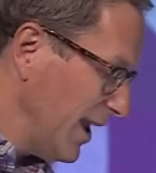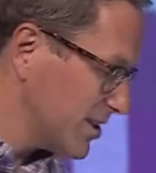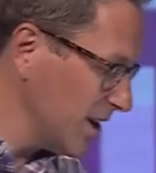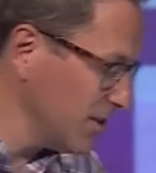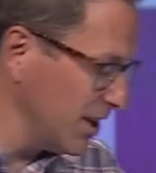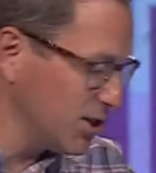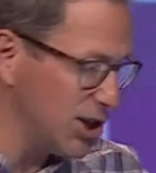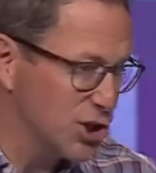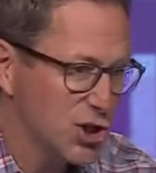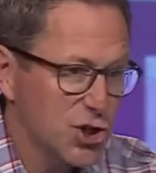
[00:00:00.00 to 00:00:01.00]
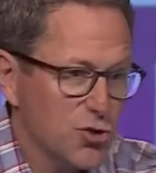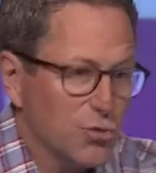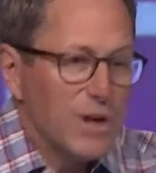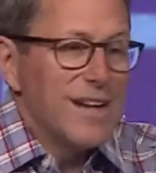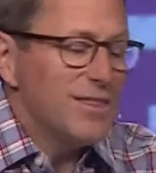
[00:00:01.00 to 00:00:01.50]
it says that she
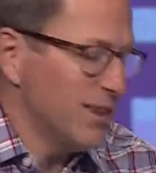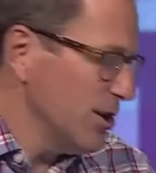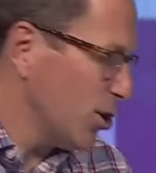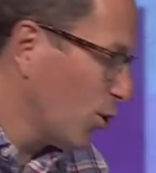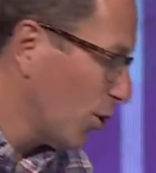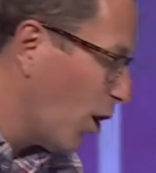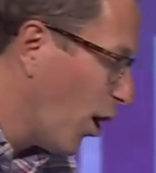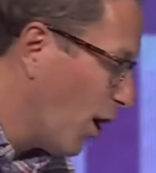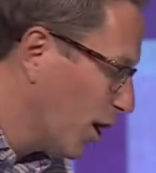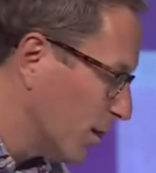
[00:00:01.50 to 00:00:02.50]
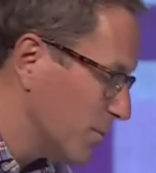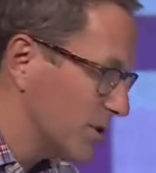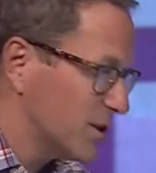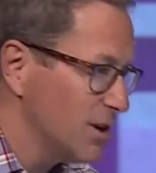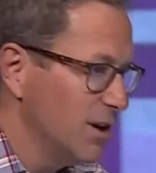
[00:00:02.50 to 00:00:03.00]
strengthened her
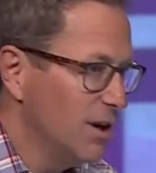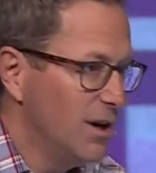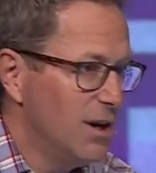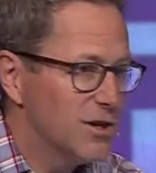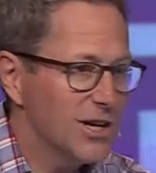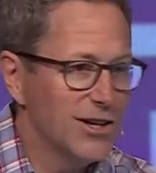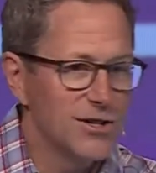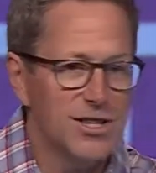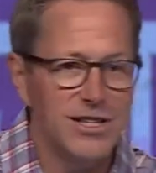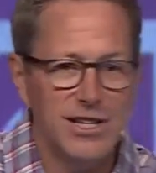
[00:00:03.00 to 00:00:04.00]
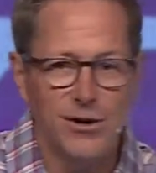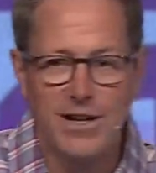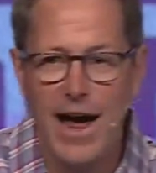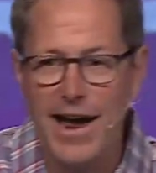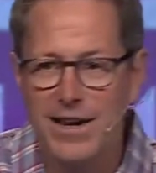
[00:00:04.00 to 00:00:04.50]
arms. So here's the deal.
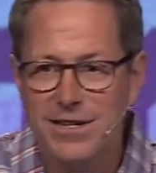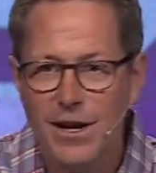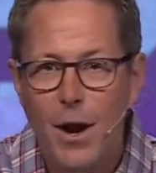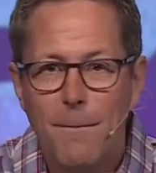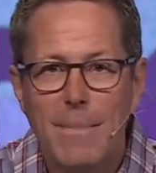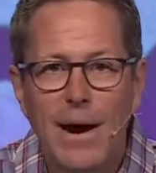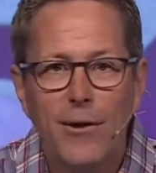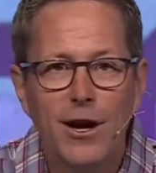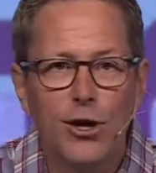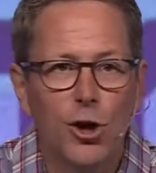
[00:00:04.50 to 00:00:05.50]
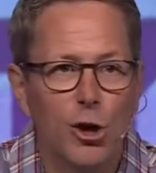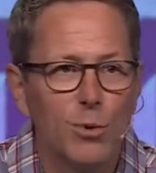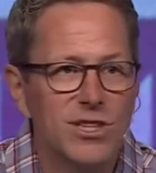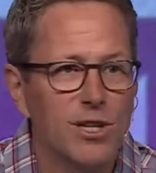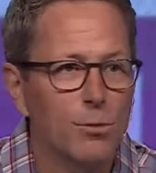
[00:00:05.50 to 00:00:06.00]
Guys, marry a girl
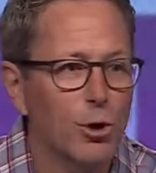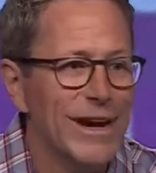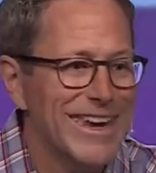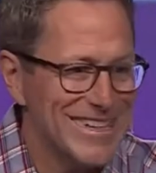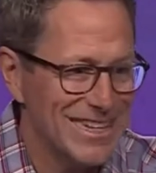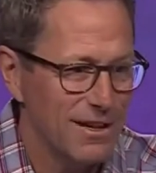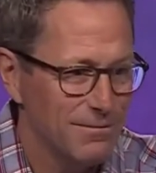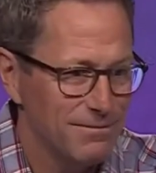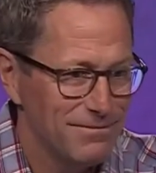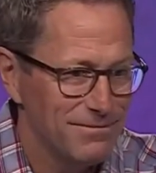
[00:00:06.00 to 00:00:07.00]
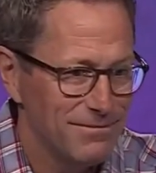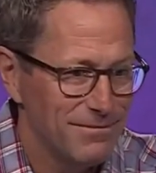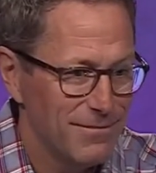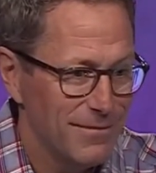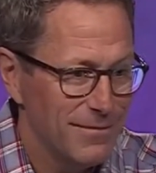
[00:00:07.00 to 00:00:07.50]
with some grit.
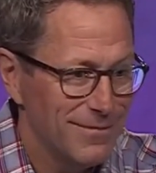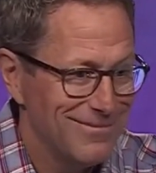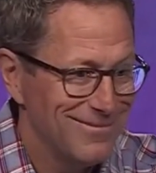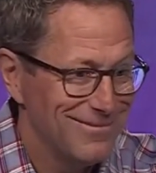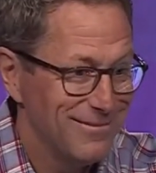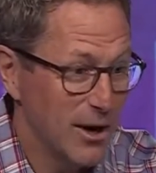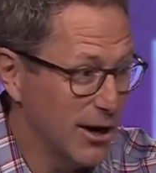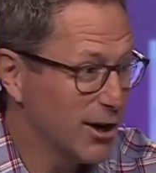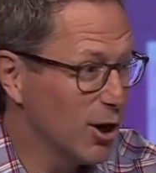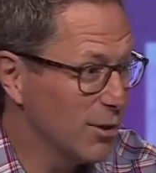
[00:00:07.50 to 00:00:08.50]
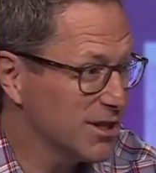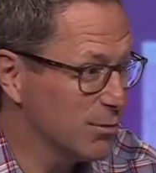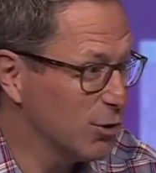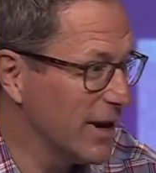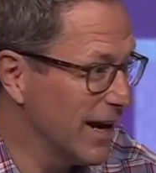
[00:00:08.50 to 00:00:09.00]
Marry a girl with
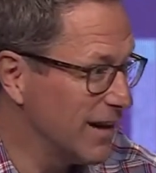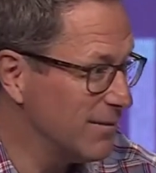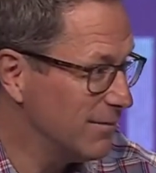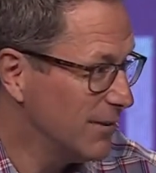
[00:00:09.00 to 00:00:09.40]
some grit.